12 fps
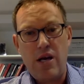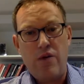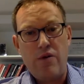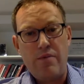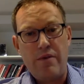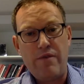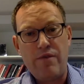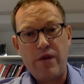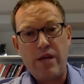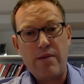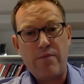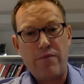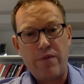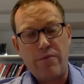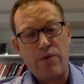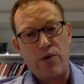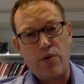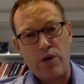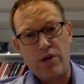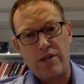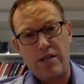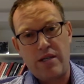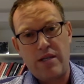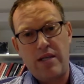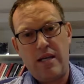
would be freedom from coercion.